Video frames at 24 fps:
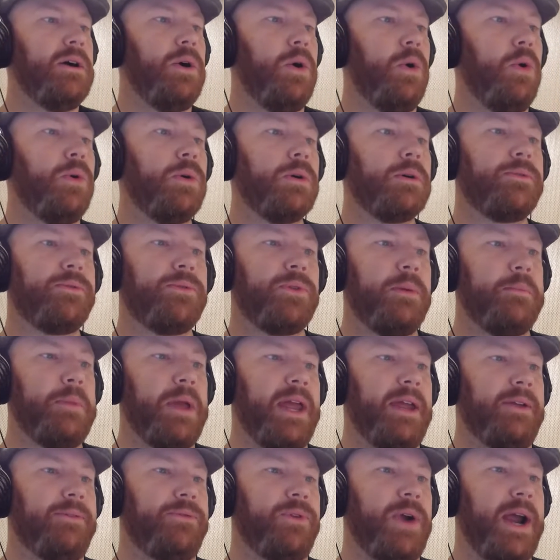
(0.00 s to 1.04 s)
or from
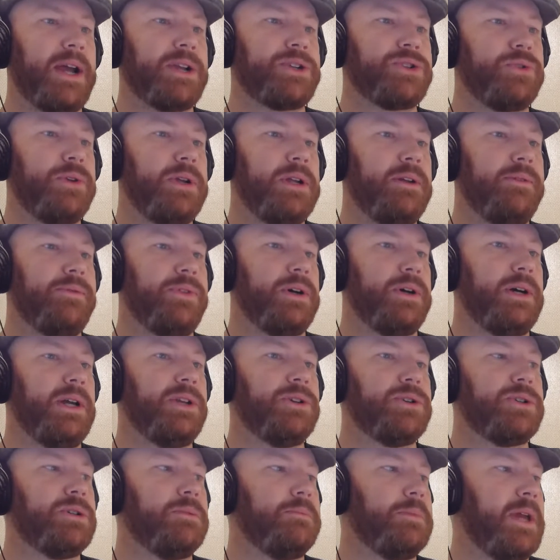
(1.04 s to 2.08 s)
a fracturing of the
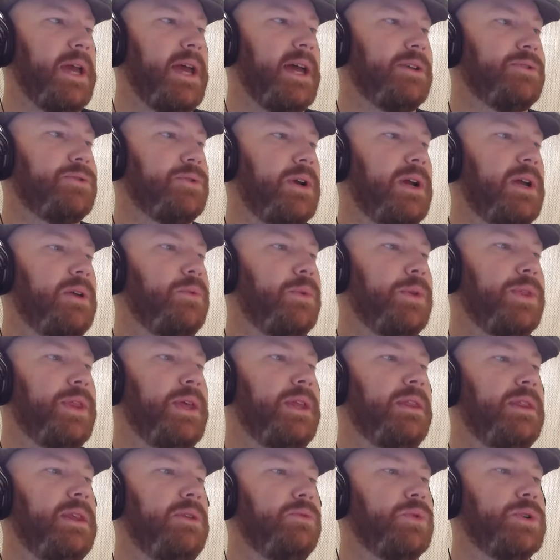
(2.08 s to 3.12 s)
leadership cadre
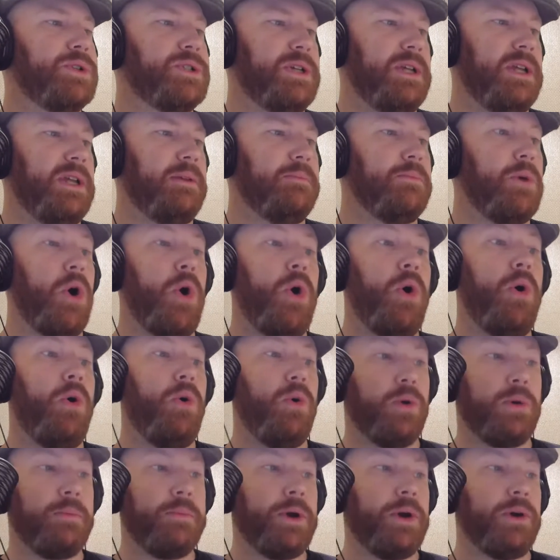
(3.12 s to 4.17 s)
within the regime,
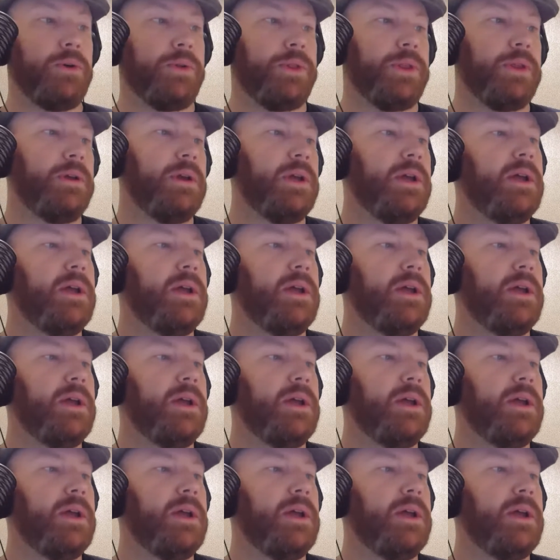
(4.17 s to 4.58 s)
or both.